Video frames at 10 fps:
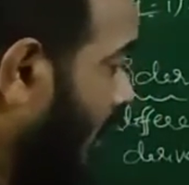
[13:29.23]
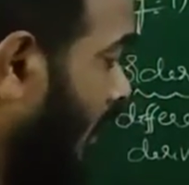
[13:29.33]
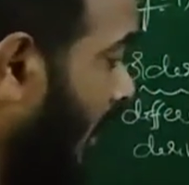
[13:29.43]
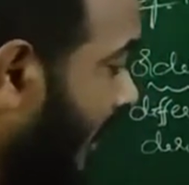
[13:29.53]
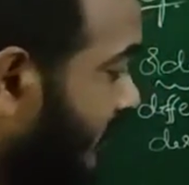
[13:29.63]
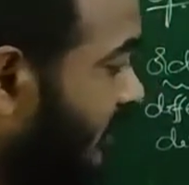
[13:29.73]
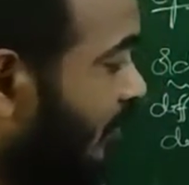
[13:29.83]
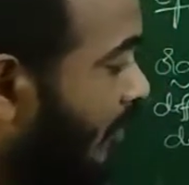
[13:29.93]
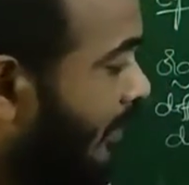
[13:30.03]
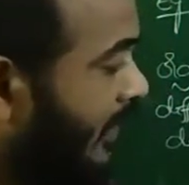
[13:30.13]
x dy
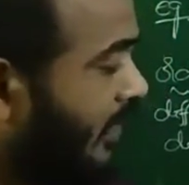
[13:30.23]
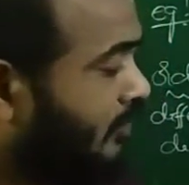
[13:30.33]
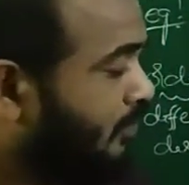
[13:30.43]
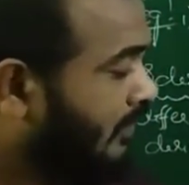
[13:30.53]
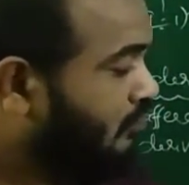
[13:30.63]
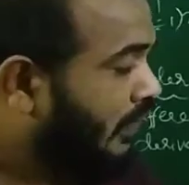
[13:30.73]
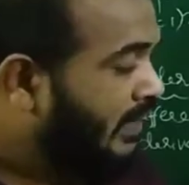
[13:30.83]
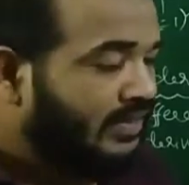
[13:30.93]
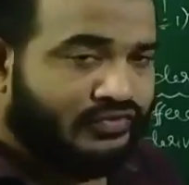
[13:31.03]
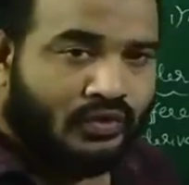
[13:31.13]
by dx plus
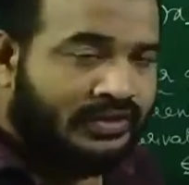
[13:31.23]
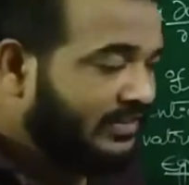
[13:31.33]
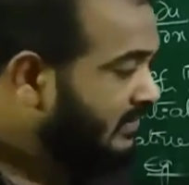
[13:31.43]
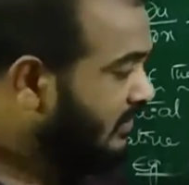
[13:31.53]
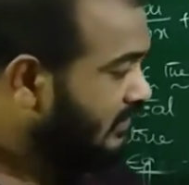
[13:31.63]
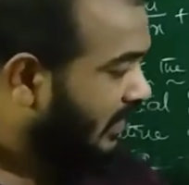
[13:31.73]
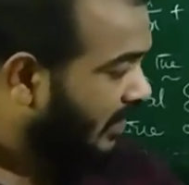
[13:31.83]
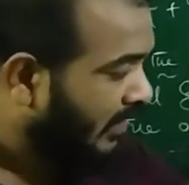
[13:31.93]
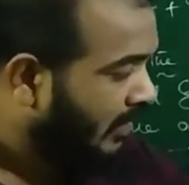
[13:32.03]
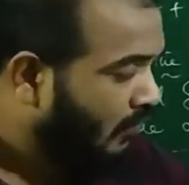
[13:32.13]
y, so this is
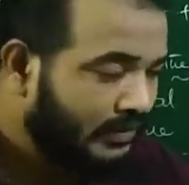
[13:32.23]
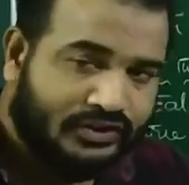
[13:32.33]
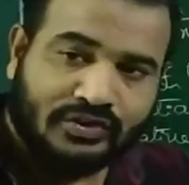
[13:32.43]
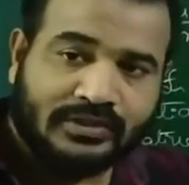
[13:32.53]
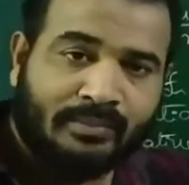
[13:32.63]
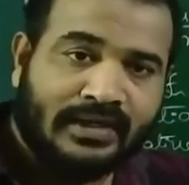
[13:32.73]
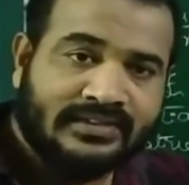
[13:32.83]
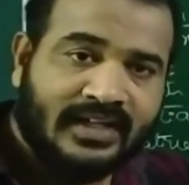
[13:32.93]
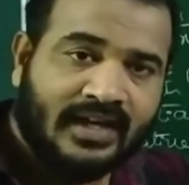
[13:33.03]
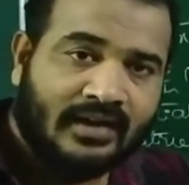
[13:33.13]
equals to symbol is
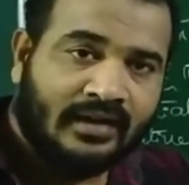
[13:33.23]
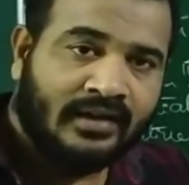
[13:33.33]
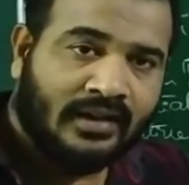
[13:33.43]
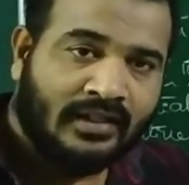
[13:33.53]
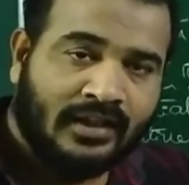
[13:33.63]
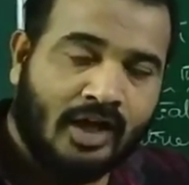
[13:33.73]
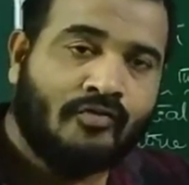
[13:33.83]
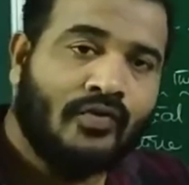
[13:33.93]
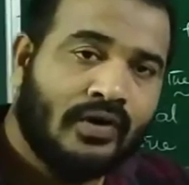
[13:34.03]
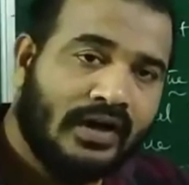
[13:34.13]
there,
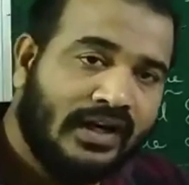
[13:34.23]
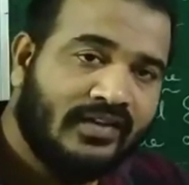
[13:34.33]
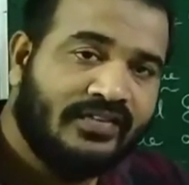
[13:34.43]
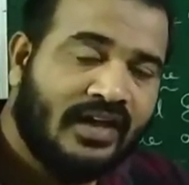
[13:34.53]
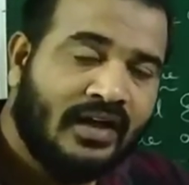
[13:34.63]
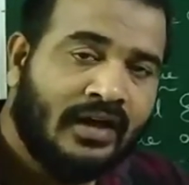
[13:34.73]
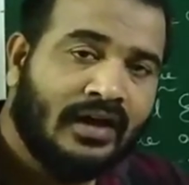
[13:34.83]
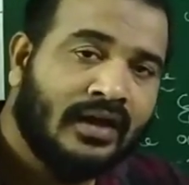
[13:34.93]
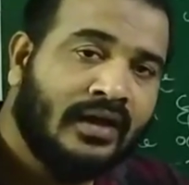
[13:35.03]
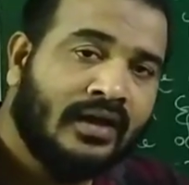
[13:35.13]
therefore it is a
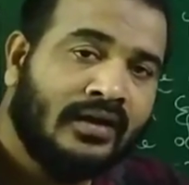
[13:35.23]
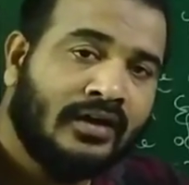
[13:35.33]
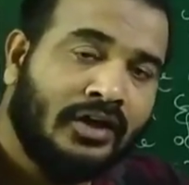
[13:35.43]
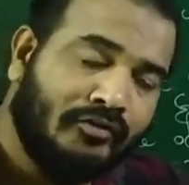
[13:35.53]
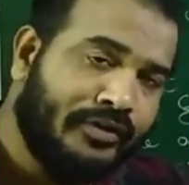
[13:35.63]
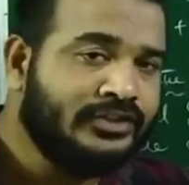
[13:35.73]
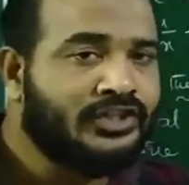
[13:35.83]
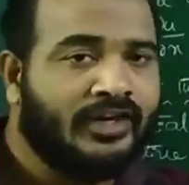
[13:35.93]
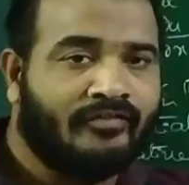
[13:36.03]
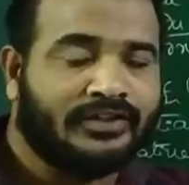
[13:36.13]

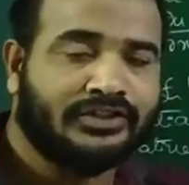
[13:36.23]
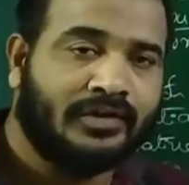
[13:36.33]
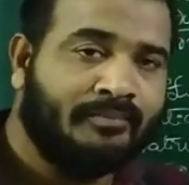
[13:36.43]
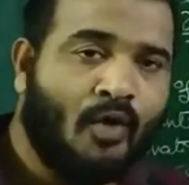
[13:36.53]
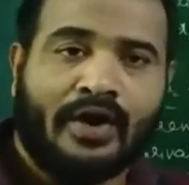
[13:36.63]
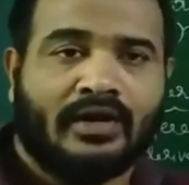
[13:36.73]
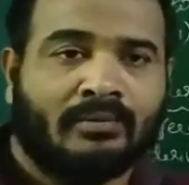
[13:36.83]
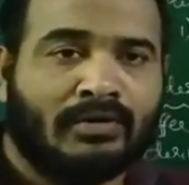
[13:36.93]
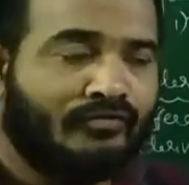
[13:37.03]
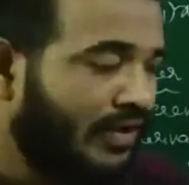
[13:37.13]
differential equation, point
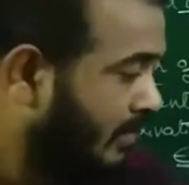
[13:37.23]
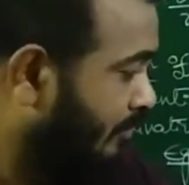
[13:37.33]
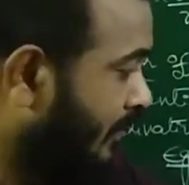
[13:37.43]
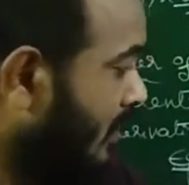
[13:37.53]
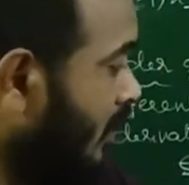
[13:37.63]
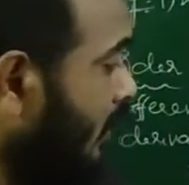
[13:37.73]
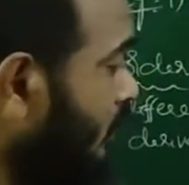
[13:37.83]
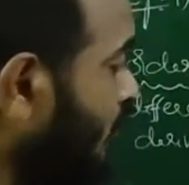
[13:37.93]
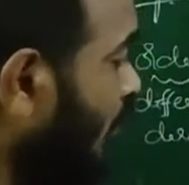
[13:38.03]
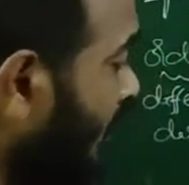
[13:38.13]
number 1.
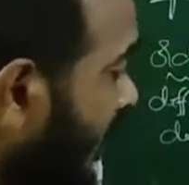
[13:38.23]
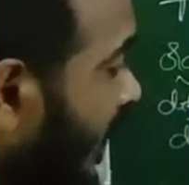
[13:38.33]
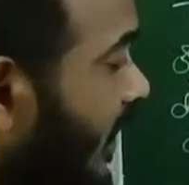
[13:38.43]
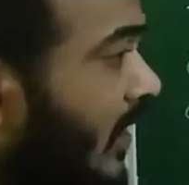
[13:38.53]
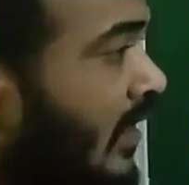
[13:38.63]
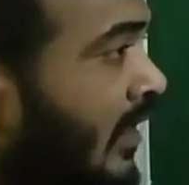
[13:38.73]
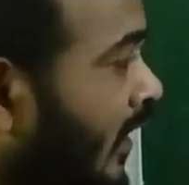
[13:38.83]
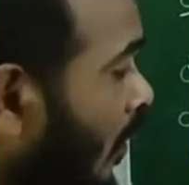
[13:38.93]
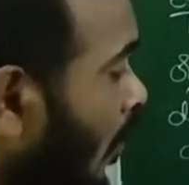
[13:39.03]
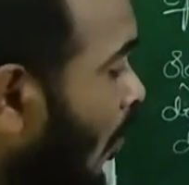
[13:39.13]
So here
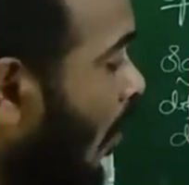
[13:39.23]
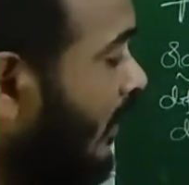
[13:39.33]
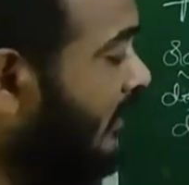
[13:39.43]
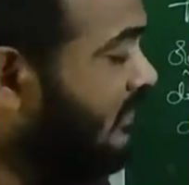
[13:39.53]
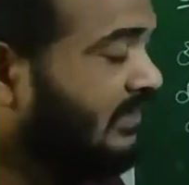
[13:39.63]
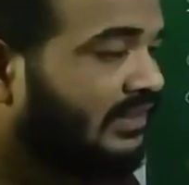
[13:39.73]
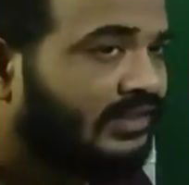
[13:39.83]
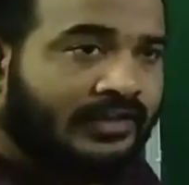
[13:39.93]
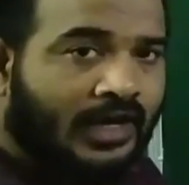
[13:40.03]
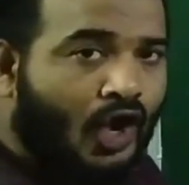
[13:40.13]
what is
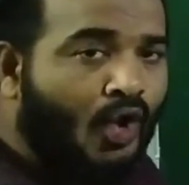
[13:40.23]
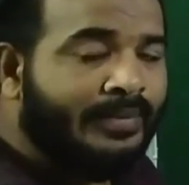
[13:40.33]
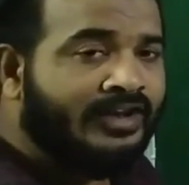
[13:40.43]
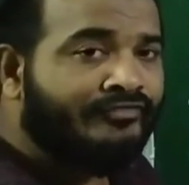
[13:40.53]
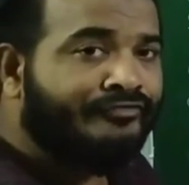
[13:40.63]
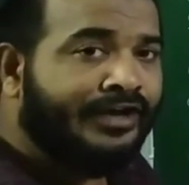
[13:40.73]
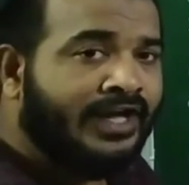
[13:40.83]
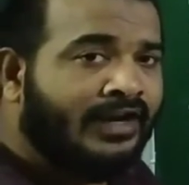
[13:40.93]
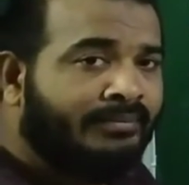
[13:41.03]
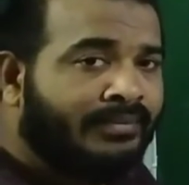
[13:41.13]
how
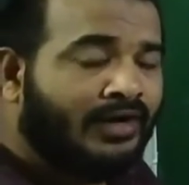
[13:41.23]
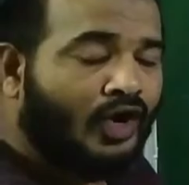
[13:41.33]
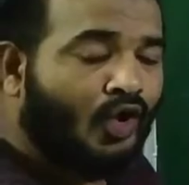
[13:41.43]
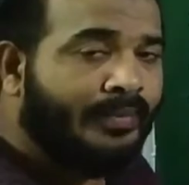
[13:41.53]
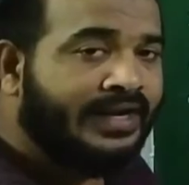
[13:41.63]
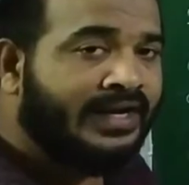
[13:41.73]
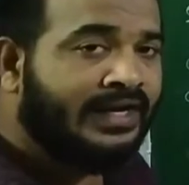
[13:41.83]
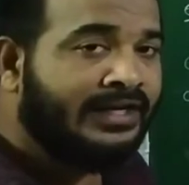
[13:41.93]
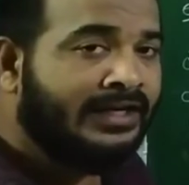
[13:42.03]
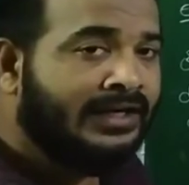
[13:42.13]

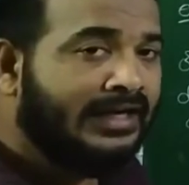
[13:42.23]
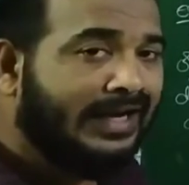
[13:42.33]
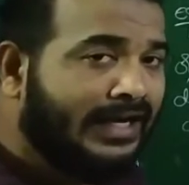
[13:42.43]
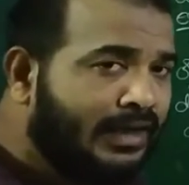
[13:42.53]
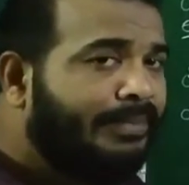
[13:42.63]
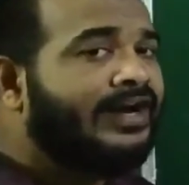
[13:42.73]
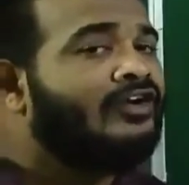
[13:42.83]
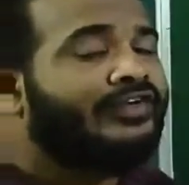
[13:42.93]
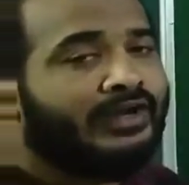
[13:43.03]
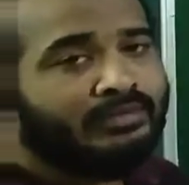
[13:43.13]
many independent
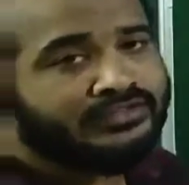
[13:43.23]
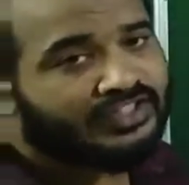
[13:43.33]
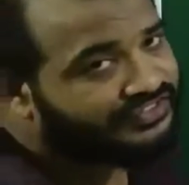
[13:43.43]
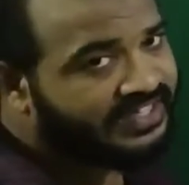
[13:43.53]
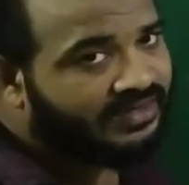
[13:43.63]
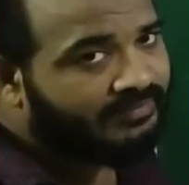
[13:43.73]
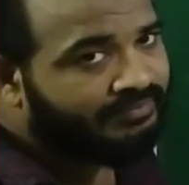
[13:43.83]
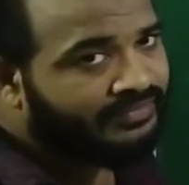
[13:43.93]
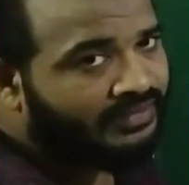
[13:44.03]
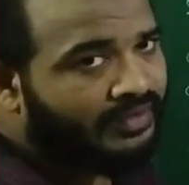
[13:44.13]
variables are there?
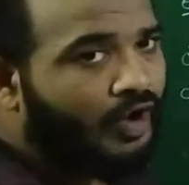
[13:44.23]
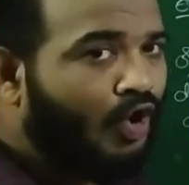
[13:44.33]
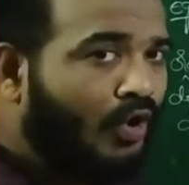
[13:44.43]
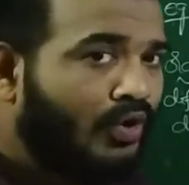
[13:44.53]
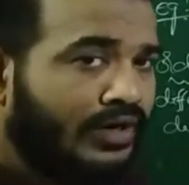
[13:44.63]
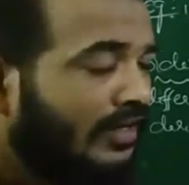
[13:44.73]
Only